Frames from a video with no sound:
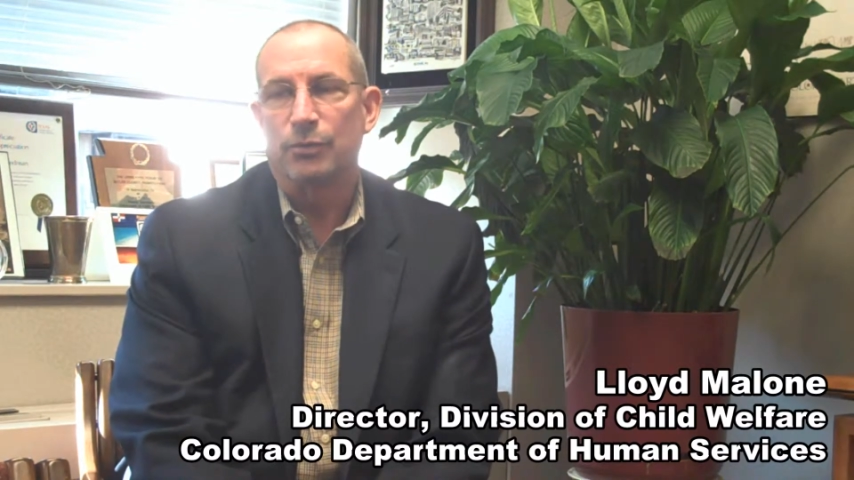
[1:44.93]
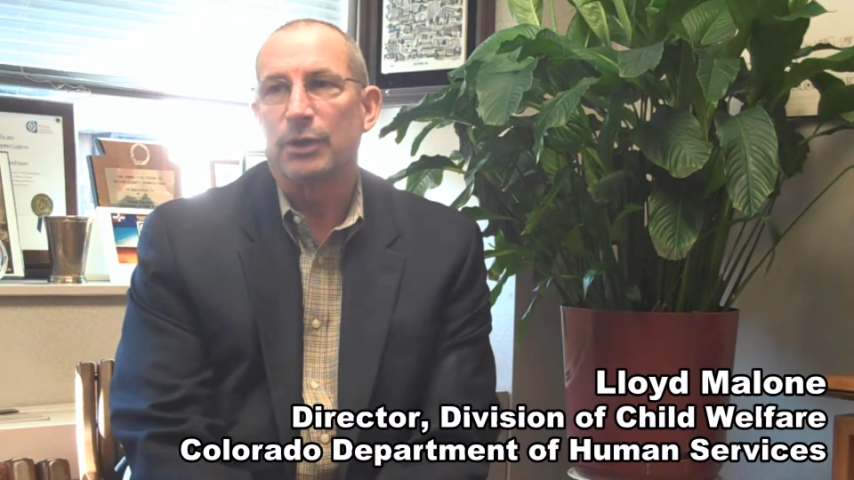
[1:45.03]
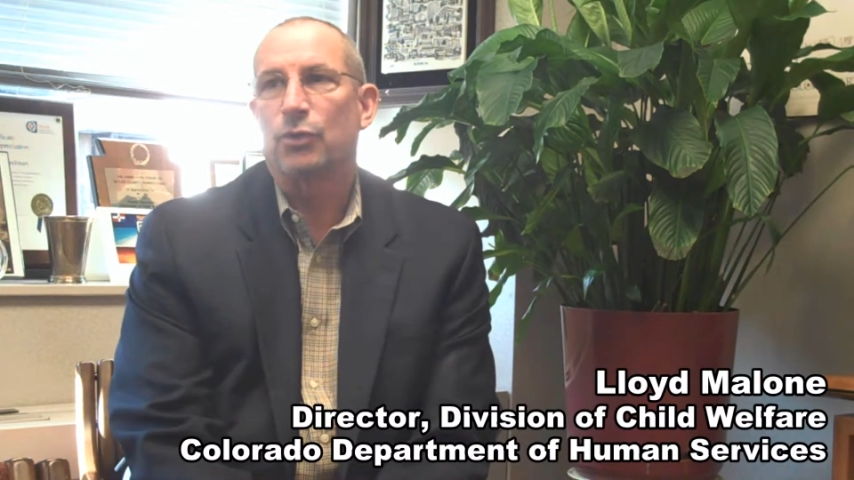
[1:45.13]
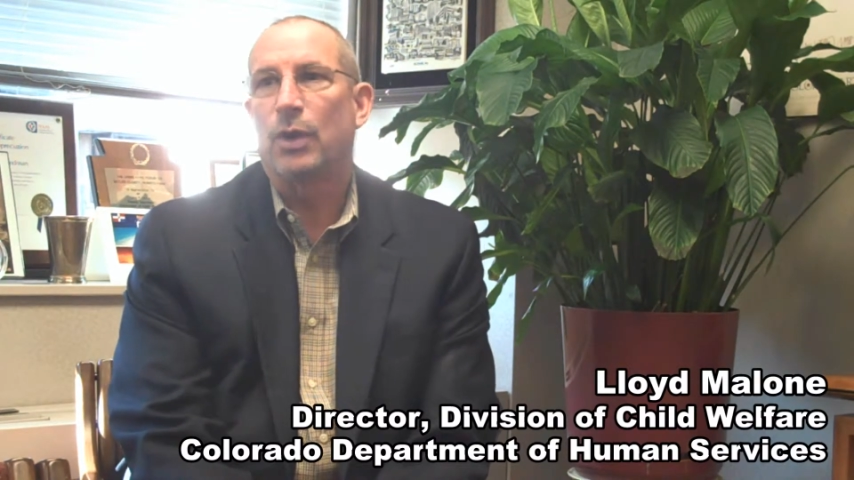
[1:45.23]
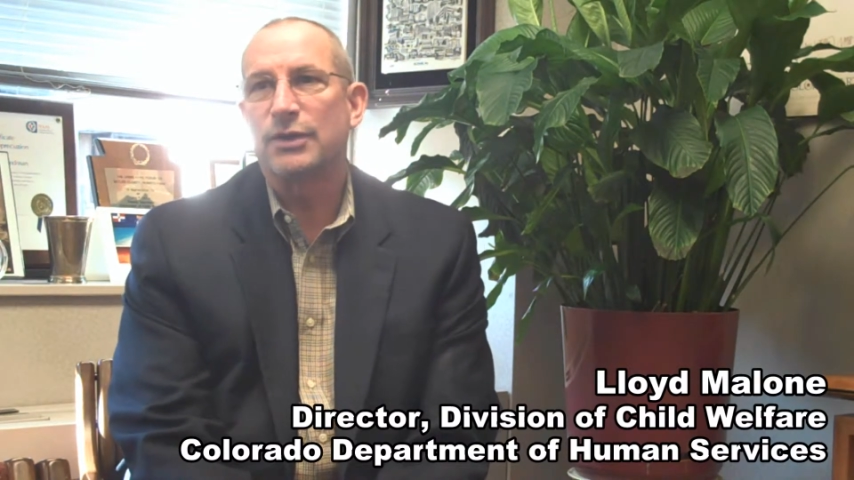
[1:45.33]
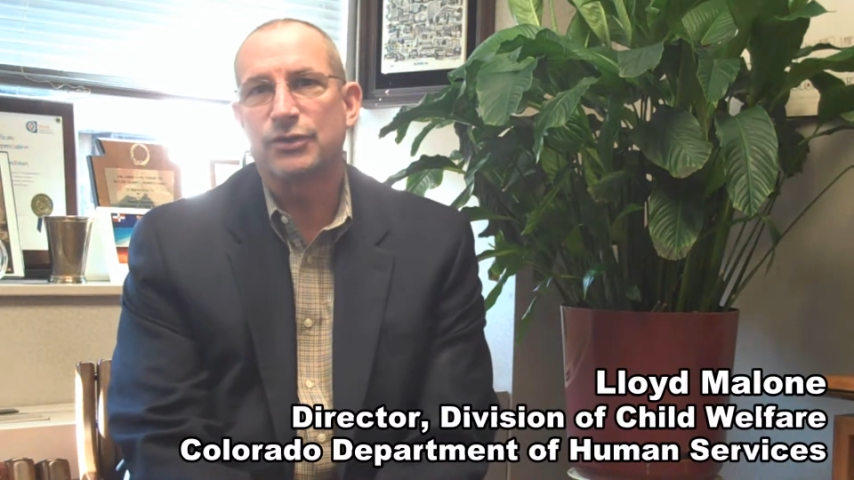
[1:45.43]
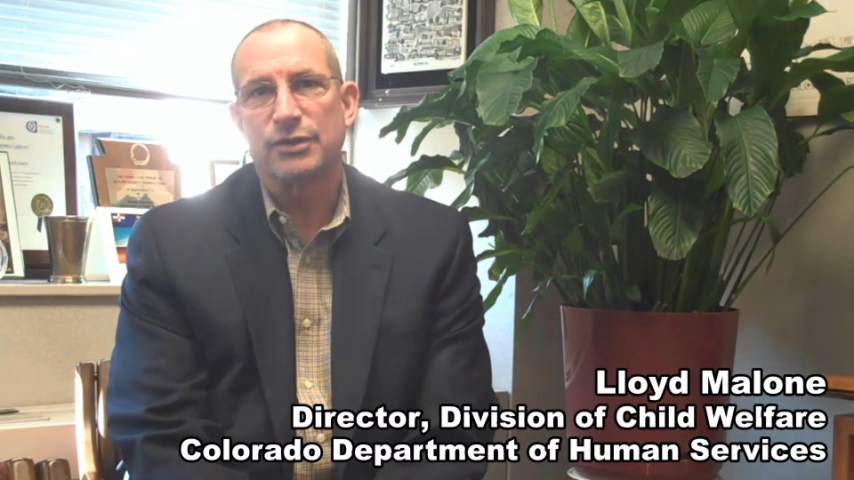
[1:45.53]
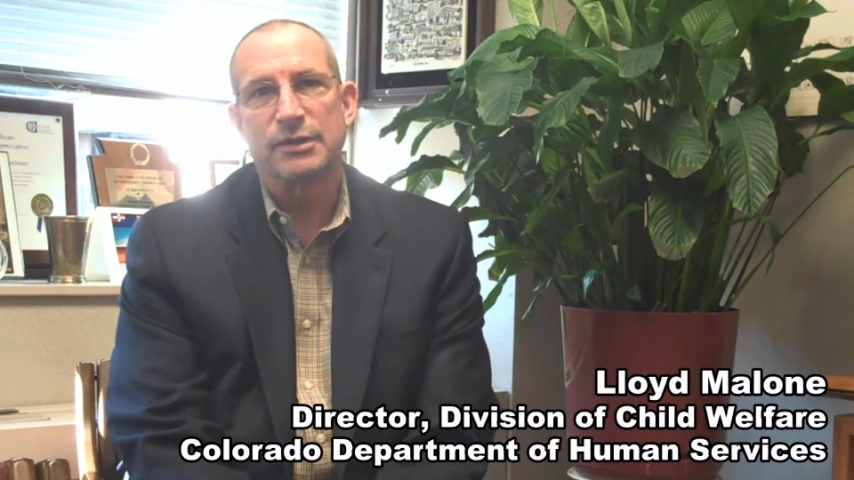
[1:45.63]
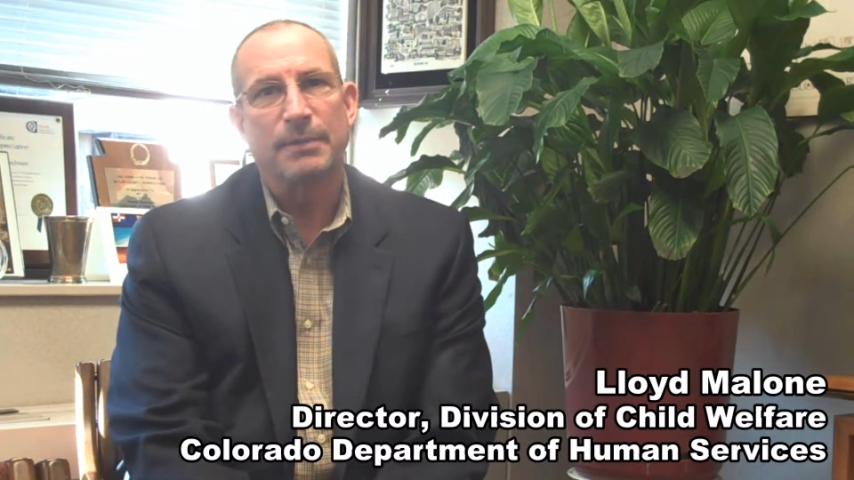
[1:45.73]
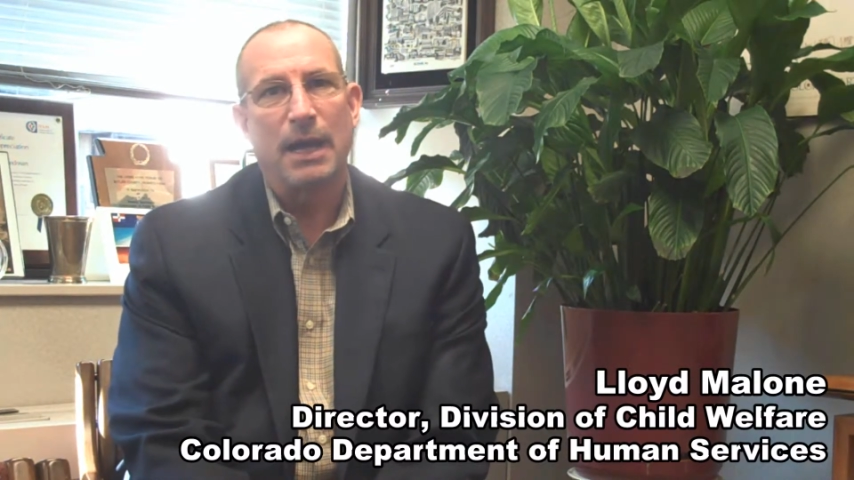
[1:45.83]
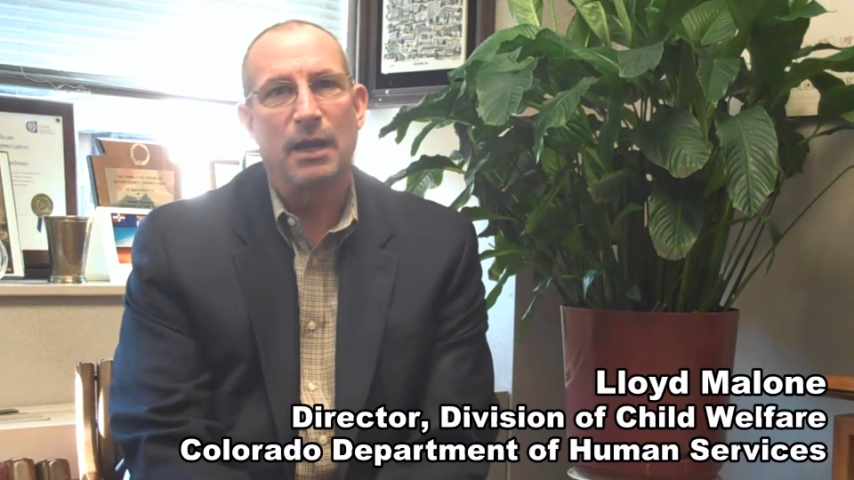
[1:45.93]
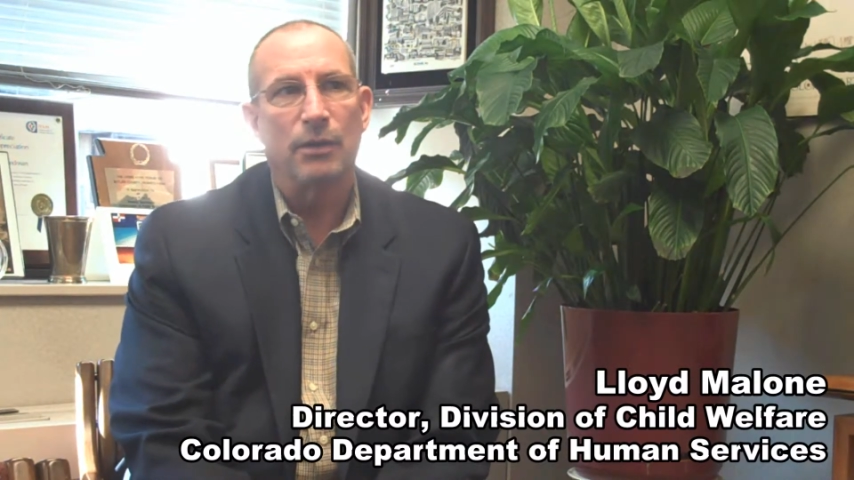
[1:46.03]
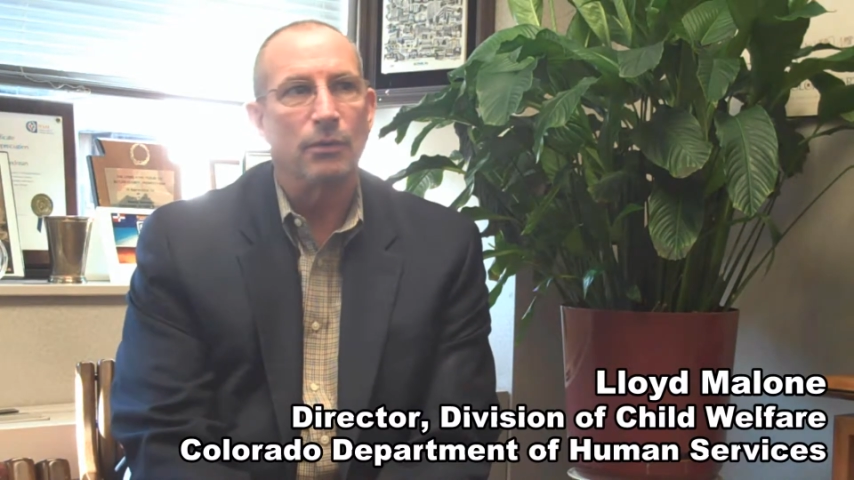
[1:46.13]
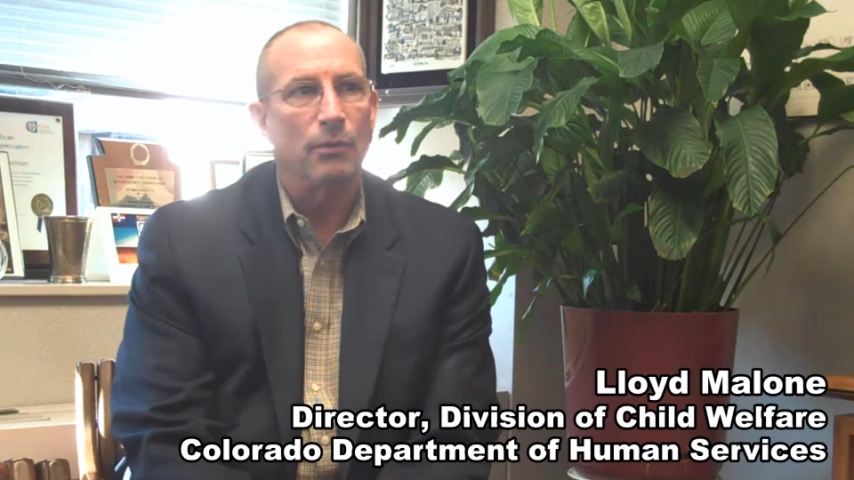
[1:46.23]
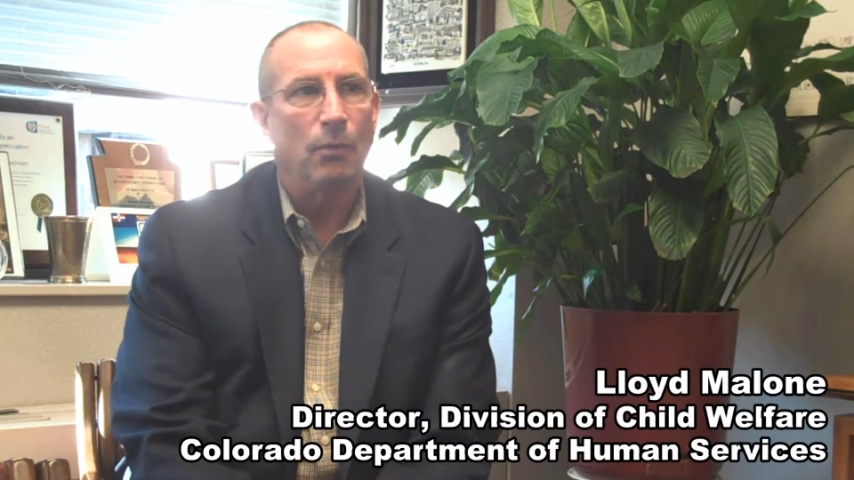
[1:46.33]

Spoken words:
or when questions about